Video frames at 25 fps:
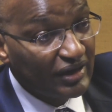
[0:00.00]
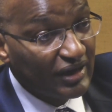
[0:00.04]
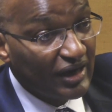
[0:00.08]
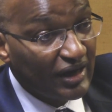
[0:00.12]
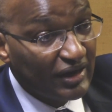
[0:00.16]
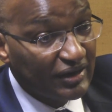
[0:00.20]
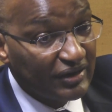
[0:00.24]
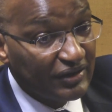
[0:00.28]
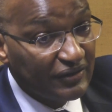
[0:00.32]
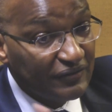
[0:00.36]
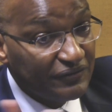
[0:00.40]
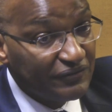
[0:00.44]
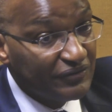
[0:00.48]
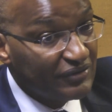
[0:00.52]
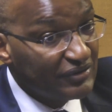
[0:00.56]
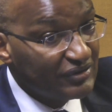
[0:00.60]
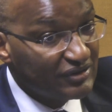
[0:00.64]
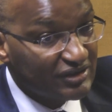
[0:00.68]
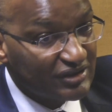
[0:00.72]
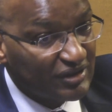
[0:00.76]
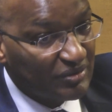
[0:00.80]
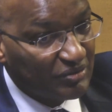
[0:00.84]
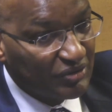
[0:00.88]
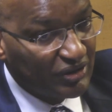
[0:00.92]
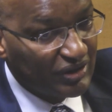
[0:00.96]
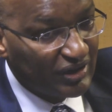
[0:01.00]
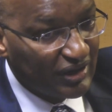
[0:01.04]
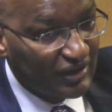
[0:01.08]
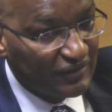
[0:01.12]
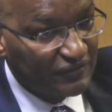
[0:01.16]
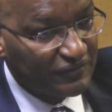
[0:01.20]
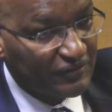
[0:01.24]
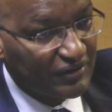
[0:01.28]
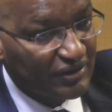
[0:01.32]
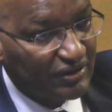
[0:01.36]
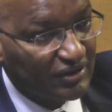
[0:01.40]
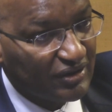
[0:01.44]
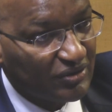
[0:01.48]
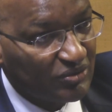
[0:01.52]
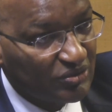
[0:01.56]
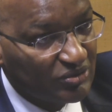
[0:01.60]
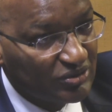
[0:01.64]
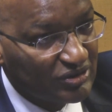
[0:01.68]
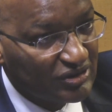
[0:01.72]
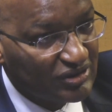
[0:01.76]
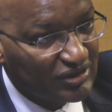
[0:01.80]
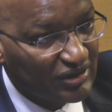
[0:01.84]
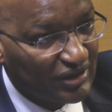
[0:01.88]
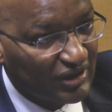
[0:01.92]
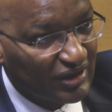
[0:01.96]
her nephew is somewhere in Africa. I
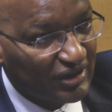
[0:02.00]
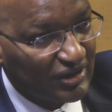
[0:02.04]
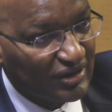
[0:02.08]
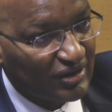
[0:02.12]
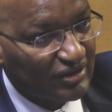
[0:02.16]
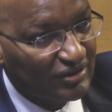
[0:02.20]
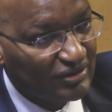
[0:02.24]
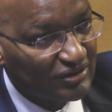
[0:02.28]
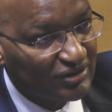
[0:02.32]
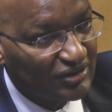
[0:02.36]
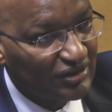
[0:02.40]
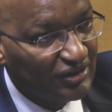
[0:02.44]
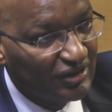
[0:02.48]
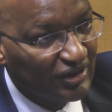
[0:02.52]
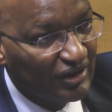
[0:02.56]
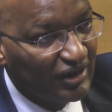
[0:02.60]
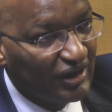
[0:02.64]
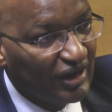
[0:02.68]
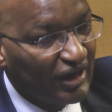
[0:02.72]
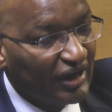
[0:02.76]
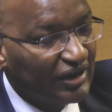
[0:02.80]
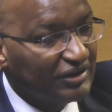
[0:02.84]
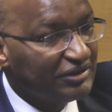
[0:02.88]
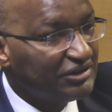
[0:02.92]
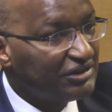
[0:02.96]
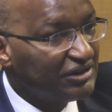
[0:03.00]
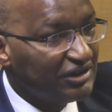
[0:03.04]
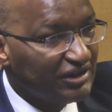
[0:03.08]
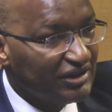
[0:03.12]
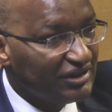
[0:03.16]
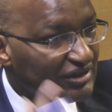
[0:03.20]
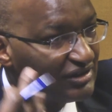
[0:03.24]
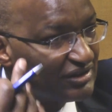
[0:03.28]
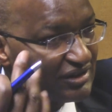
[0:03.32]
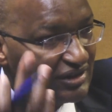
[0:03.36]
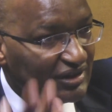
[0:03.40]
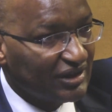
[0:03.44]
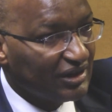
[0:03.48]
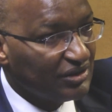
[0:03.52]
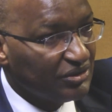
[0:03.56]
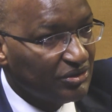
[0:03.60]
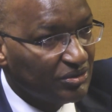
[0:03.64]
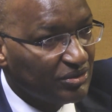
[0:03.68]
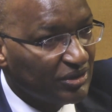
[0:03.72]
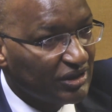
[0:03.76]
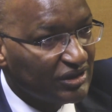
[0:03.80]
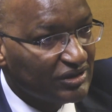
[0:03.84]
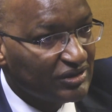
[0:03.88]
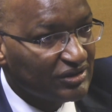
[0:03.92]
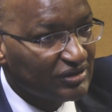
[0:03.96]
won't say the country, and she is in the
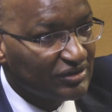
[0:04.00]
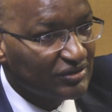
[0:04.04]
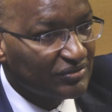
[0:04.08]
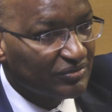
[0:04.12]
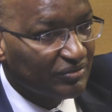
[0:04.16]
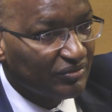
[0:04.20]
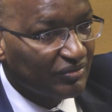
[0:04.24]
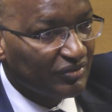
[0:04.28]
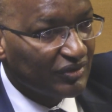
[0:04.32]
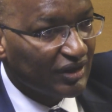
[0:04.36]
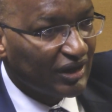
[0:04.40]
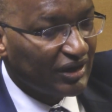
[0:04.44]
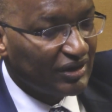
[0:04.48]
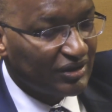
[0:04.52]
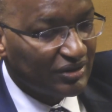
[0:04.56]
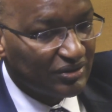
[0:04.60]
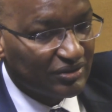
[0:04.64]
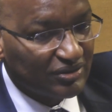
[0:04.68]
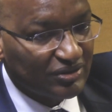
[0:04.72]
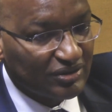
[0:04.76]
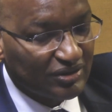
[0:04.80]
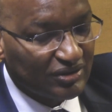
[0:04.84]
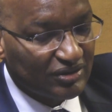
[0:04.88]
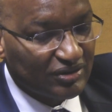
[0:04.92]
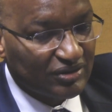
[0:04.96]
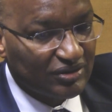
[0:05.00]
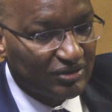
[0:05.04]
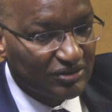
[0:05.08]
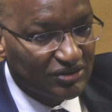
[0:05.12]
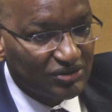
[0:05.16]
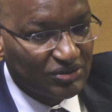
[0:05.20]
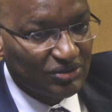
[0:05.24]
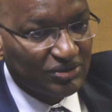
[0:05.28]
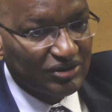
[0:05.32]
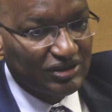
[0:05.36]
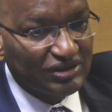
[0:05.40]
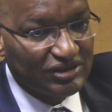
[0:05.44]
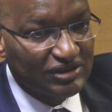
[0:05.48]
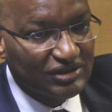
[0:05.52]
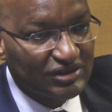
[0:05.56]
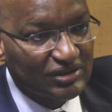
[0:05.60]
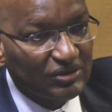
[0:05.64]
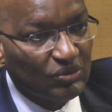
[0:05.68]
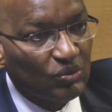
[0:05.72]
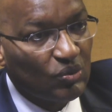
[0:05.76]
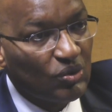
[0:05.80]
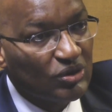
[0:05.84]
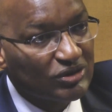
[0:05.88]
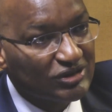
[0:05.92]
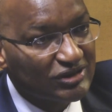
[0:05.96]
U.S. And so this is a
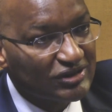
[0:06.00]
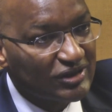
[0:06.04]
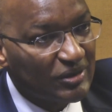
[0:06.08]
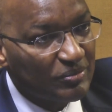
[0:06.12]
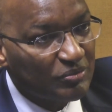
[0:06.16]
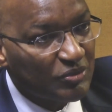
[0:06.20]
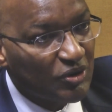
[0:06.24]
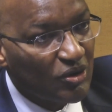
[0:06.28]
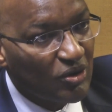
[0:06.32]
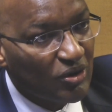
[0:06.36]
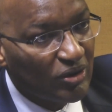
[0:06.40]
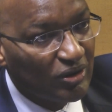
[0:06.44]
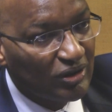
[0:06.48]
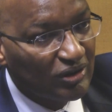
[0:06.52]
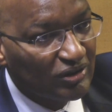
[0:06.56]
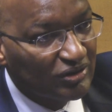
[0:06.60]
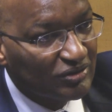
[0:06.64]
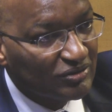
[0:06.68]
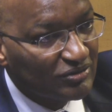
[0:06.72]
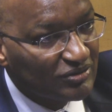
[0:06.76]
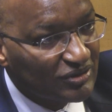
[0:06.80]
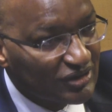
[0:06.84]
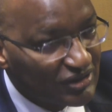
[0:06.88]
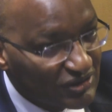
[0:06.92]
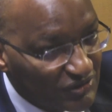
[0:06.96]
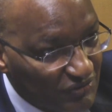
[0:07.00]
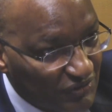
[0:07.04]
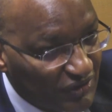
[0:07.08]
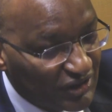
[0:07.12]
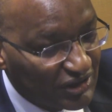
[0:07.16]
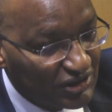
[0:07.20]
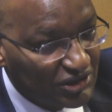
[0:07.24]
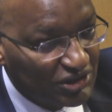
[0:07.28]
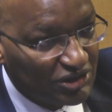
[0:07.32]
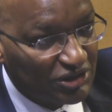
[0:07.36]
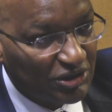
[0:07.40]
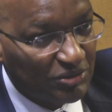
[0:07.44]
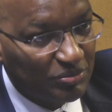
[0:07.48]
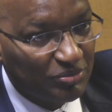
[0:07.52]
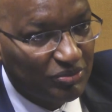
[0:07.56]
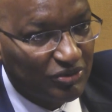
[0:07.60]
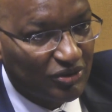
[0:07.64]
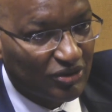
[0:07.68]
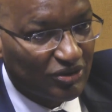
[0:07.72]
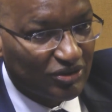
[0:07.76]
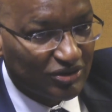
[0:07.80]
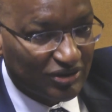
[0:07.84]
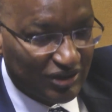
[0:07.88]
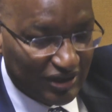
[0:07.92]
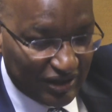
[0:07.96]
WhatsApp call. It's very cheap,
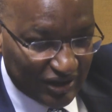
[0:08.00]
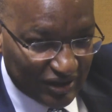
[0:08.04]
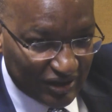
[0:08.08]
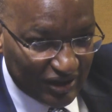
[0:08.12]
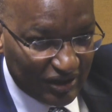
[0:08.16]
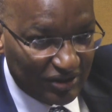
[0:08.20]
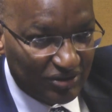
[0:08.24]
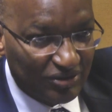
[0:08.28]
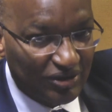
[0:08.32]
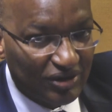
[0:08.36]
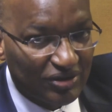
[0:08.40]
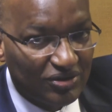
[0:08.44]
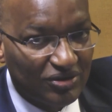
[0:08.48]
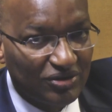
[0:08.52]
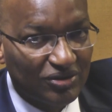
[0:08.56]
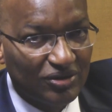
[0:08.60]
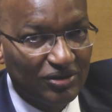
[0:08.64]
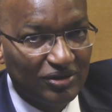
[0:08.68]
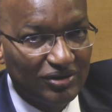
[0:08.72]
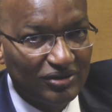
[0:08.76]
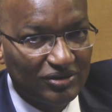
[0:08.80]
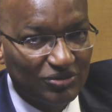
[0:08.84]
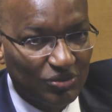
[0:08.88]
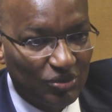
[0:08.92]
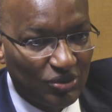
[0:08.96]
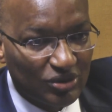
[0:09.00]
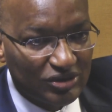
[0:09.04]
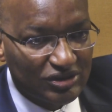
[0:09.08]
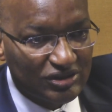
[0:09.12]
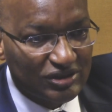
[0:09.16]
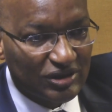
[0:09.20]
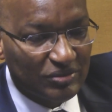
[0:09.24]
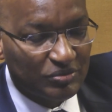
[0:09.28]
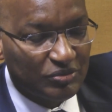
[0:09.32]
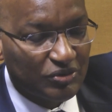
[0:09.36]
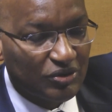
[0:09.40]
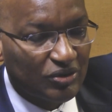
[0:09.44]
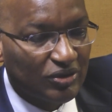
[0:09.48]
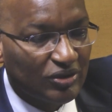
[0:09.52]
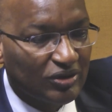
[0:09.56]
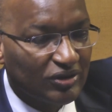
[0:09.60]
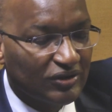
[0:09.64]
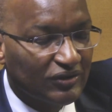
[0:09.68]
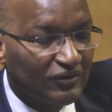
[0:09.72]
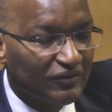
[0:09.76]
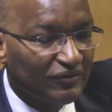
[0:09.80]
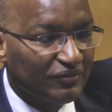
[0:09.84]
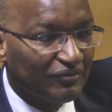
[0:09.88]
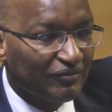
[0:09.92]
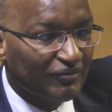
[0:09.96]
not the regular call. WhatsApp call.
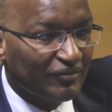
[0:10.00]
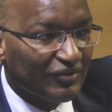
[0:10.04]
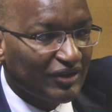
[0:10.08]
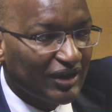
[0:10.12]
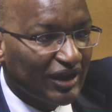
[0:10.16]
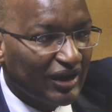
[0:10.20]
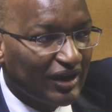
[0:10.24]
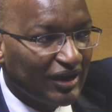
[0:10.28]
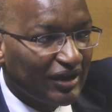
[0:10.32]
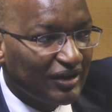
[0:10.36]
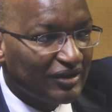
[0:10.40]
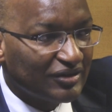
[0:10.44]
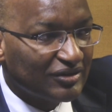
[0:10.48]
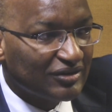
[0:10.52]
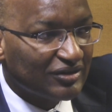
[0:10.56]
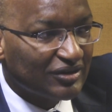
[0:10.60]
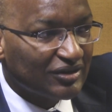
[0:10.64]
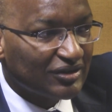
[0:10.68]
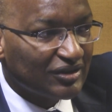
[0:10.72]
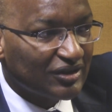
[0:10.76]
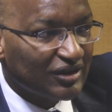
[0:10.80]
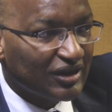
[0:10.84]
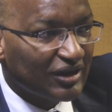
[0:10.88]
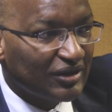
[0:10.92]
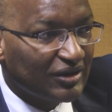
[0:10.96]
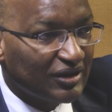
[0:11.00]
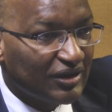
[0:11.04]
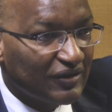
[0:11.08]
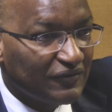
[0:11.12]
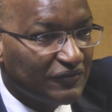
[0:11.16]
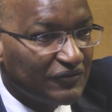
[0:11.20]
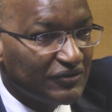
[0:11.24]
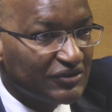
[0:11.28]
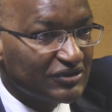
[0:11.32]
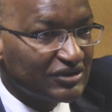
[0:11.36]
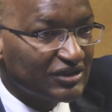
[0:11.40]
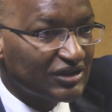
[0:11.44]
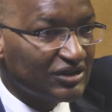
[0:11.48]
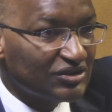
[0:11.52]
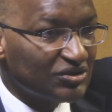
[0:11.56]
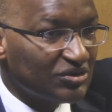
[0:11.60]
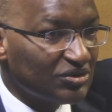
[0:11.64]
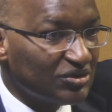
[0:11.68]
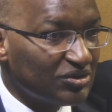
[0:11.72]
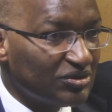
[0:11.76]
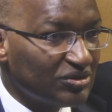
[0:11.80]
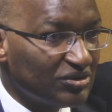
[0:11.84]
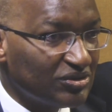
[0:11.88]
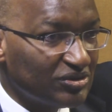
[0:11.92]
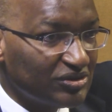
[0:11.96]
And their nephew says,
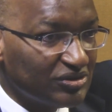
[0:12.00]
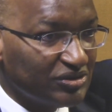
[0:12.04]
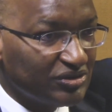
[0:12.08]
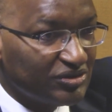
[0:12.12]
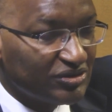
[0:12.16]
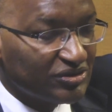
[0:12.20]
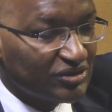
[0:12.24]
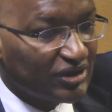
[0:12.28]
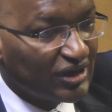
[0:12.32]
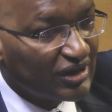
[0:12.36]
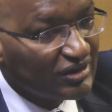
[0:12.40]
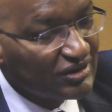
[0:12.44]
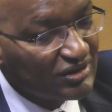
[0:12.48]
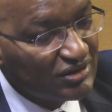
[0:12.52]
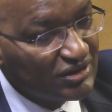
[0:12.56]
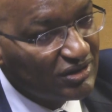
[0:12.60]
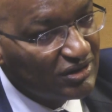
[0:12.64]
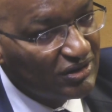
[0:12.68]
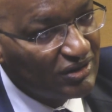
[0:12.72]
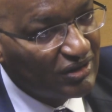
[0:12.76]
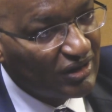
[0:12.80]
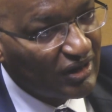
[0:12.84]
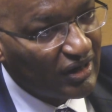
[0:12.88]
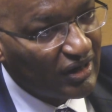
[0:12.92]
"Oh, you know, auntie,